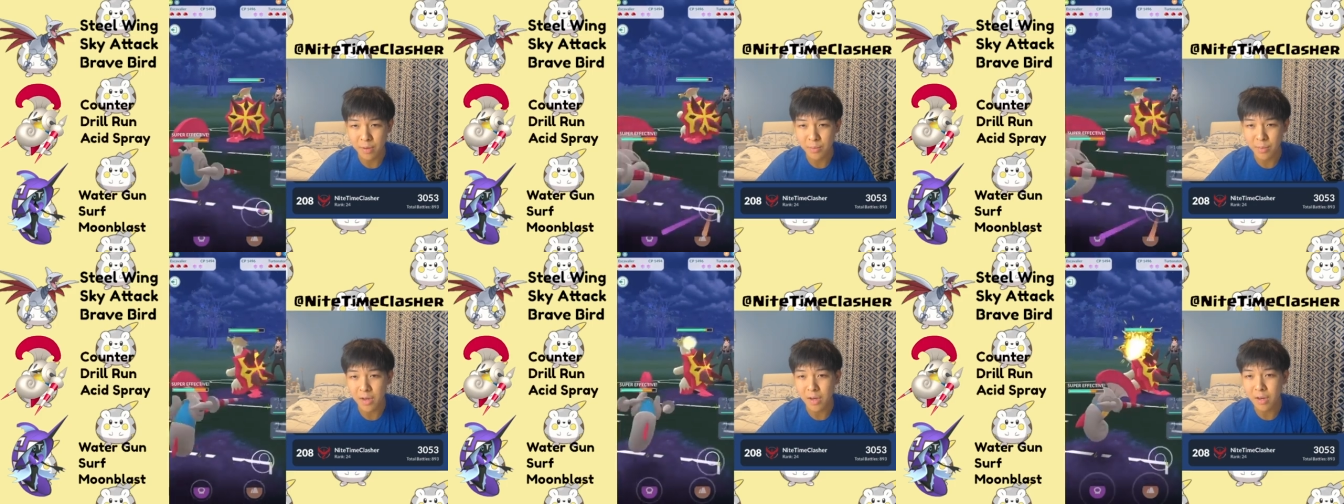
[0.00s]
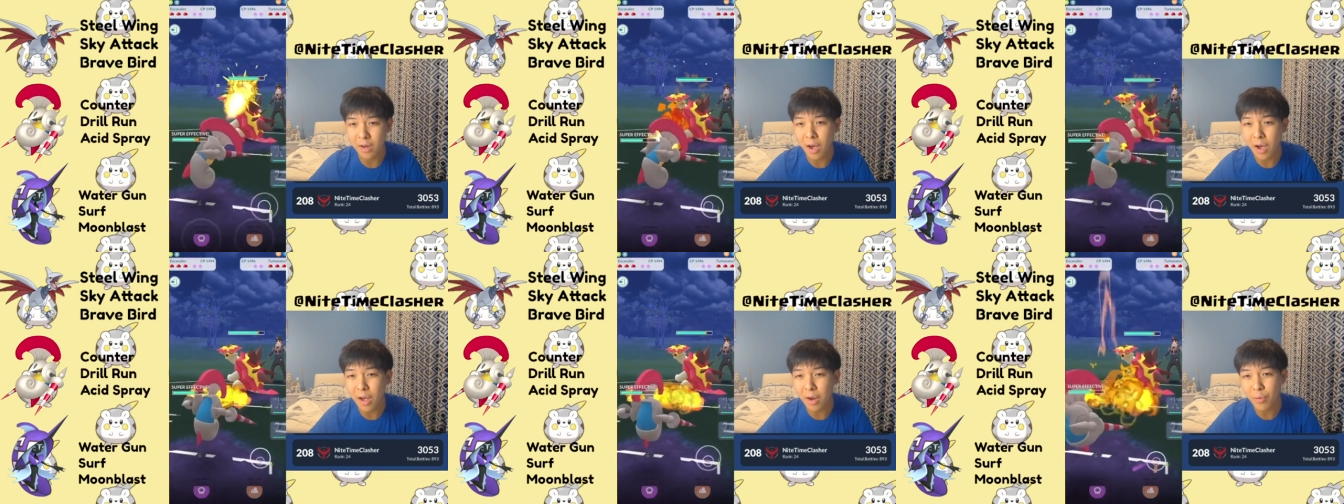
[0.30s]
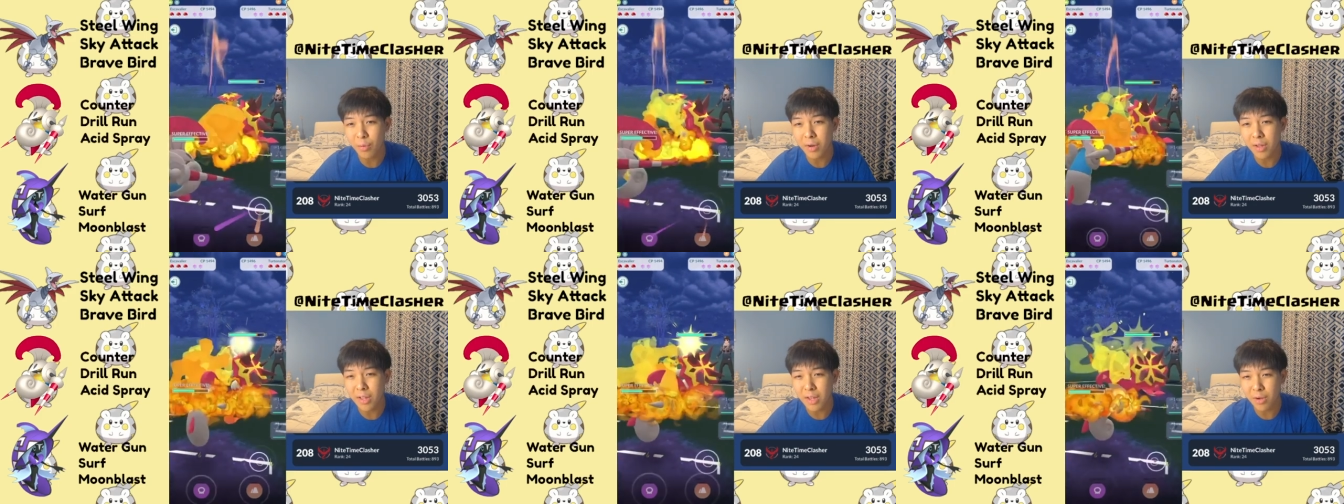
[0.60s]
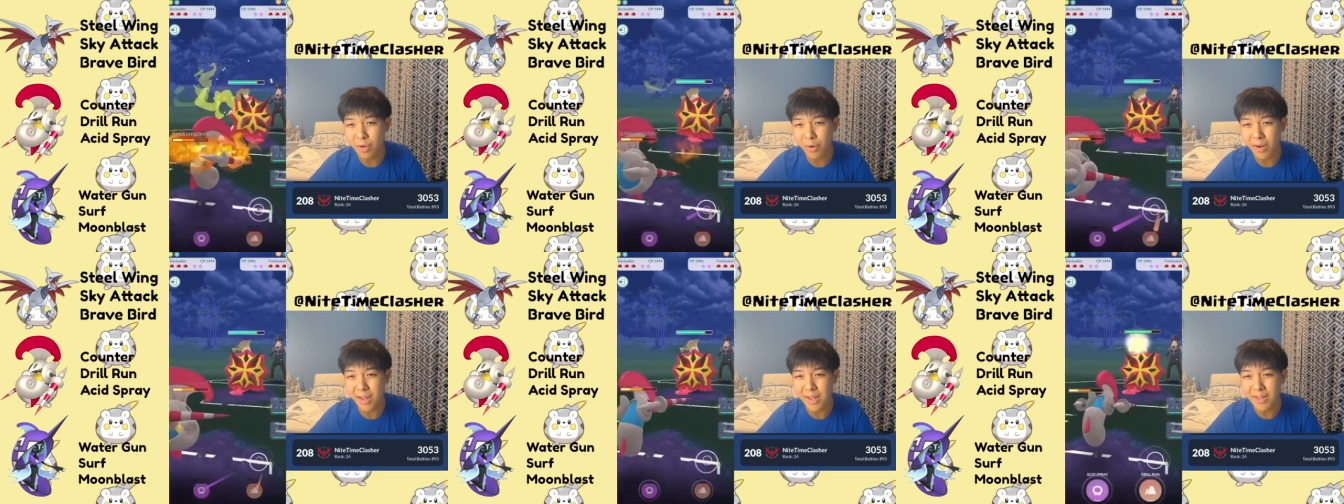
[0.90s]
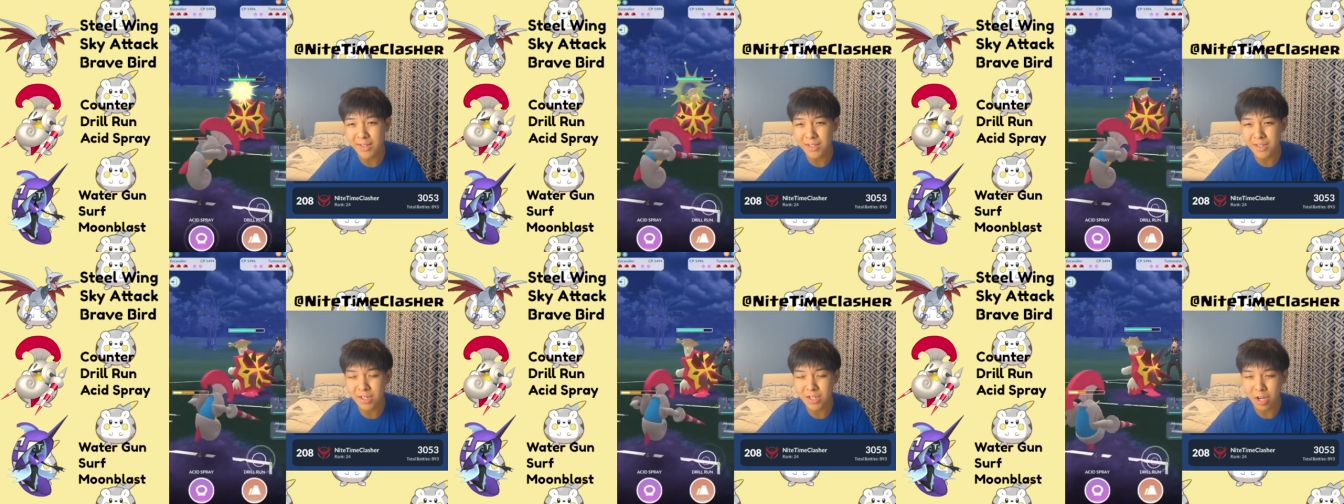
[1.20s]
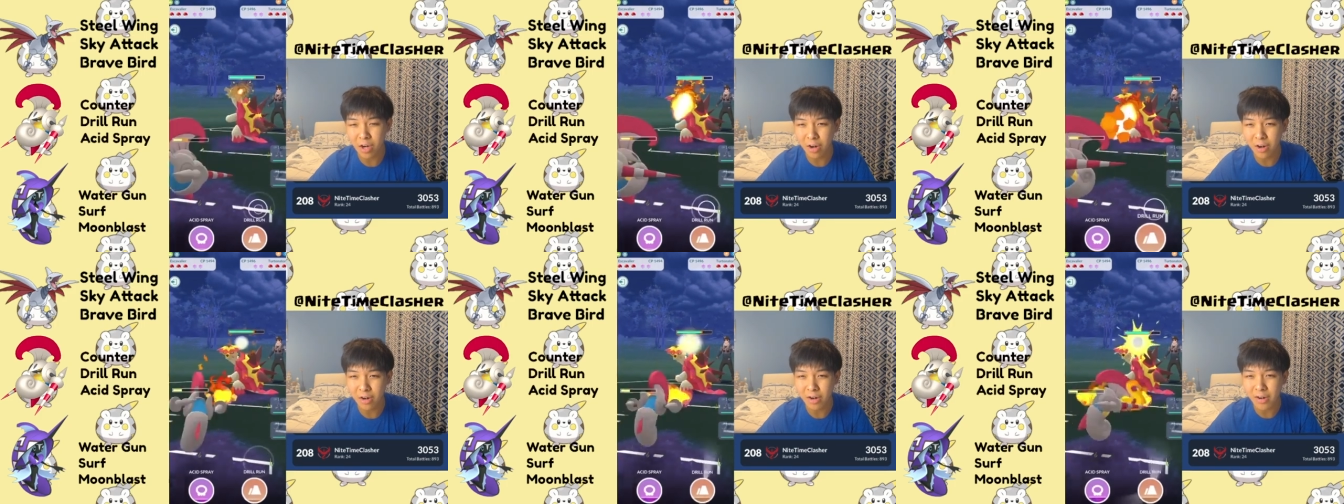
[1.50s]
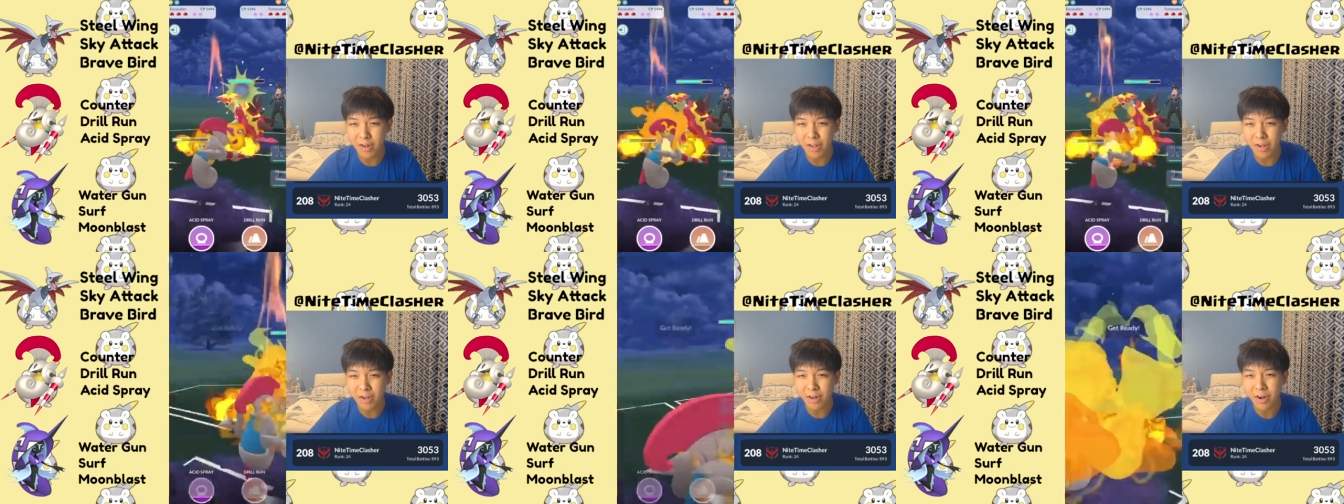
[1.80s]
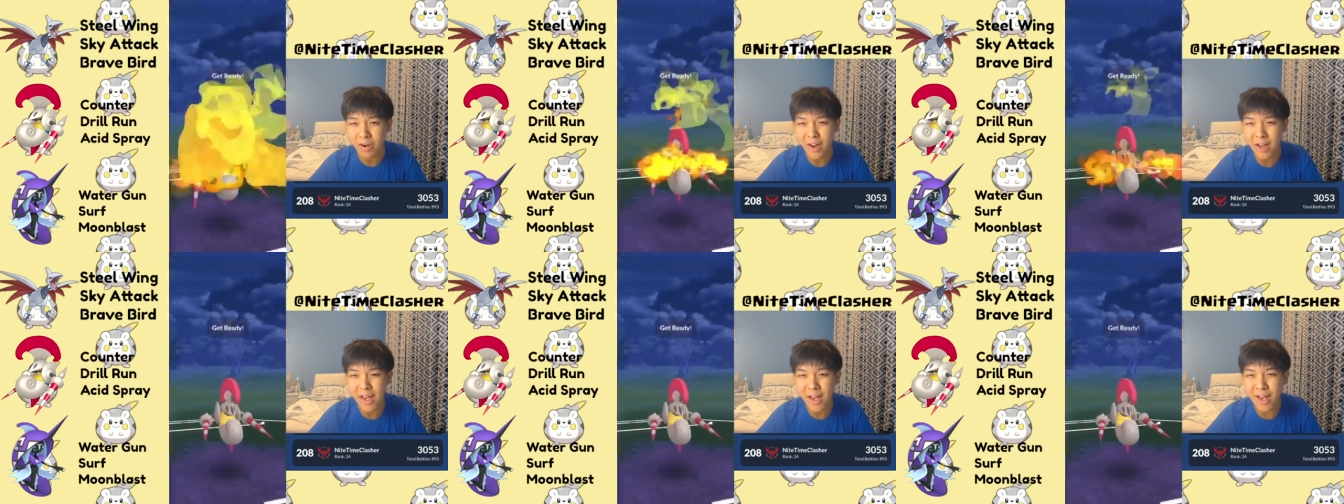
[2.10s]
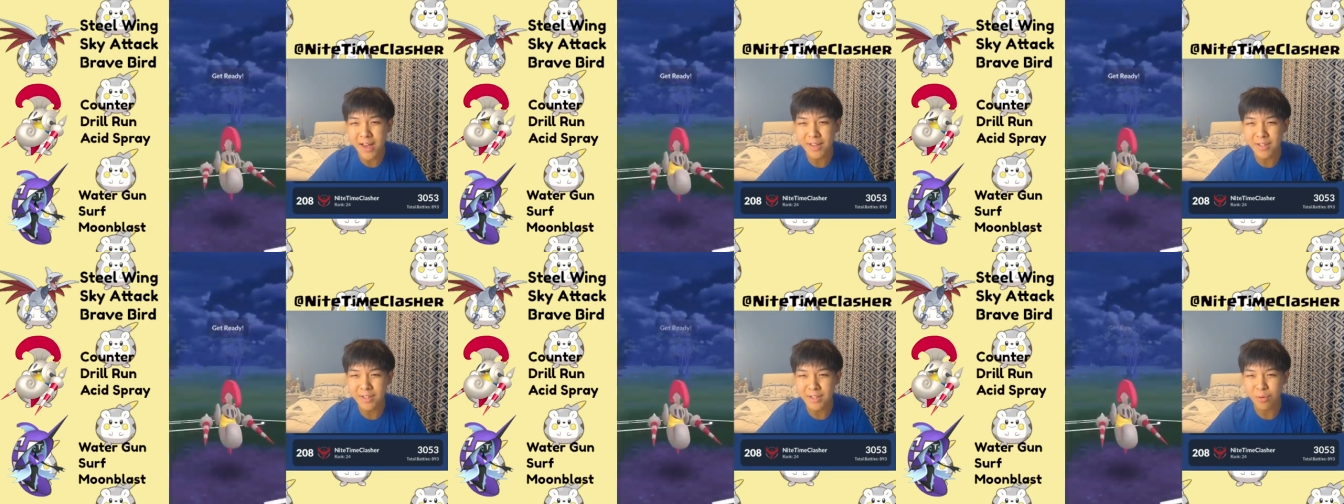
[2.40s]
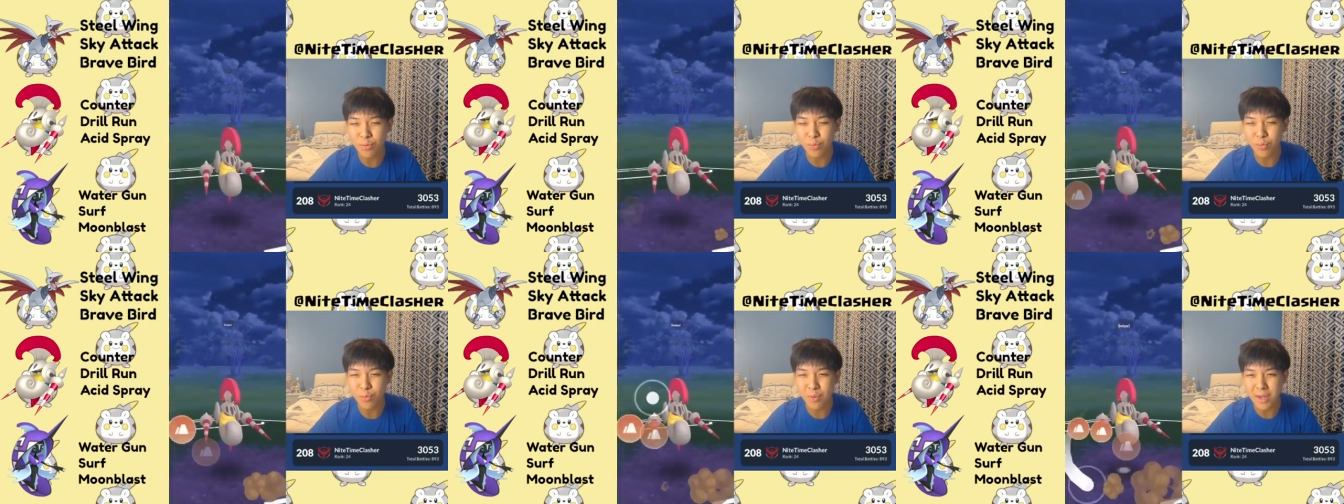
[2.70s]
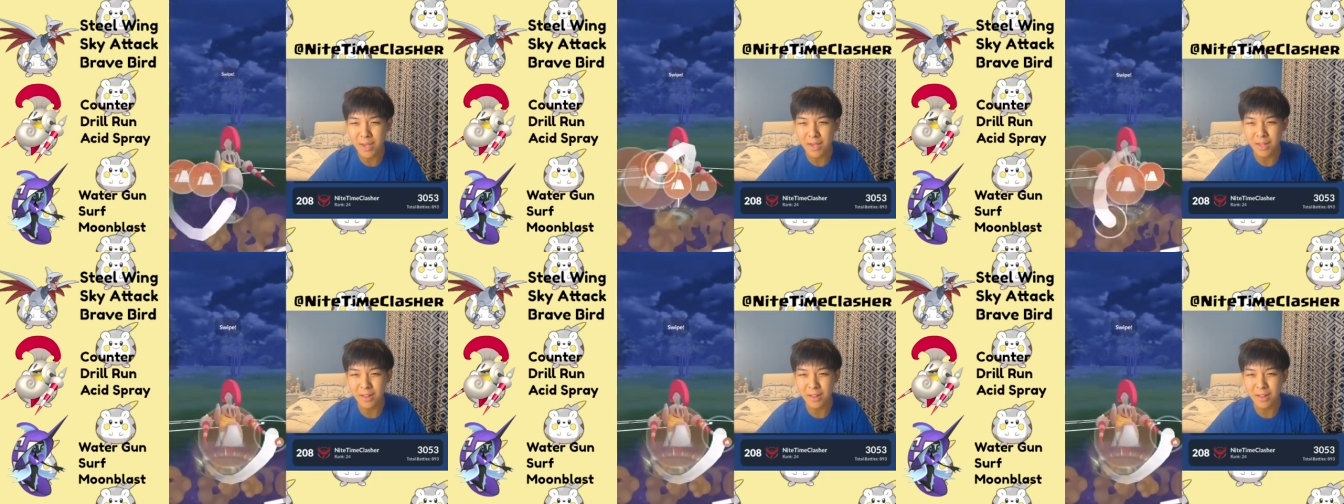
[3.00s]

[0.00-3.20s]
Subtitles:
but not really great is the Turtonator as we